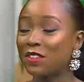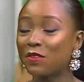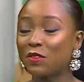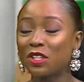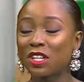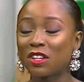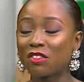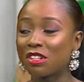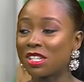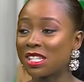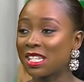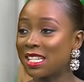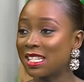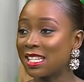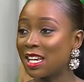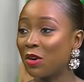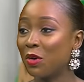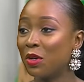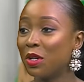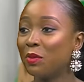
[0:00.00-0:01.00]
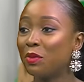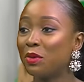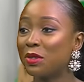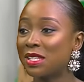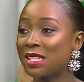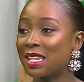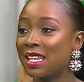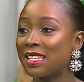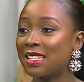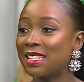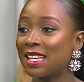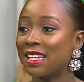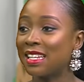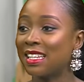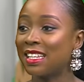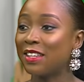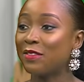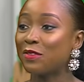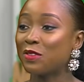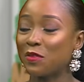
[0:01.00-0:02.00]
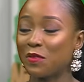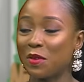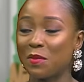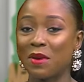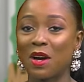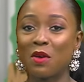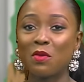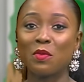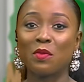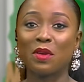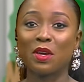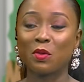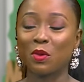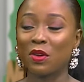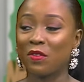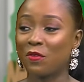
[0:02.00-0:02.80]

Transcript: Even the Christians, their holy book says that the gift of a man will make way